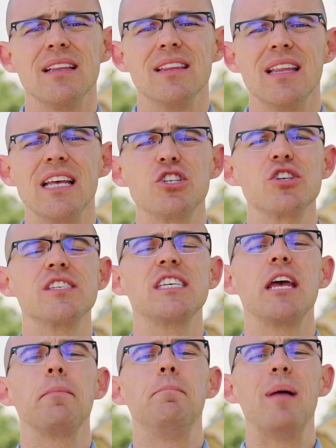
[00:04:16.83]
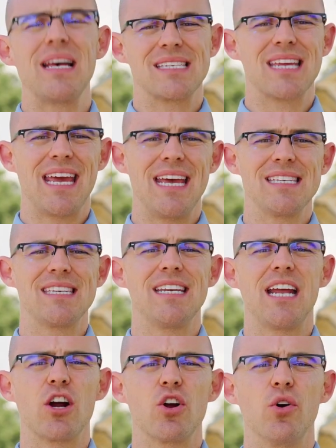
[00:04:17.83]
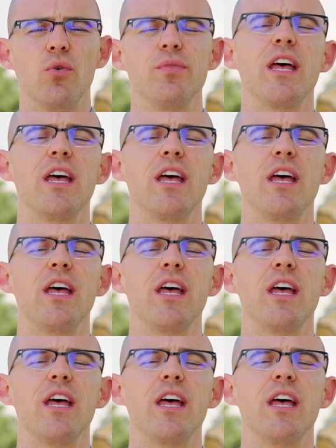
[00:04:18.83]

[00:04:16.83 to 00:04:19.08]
Let's just say best case scenario,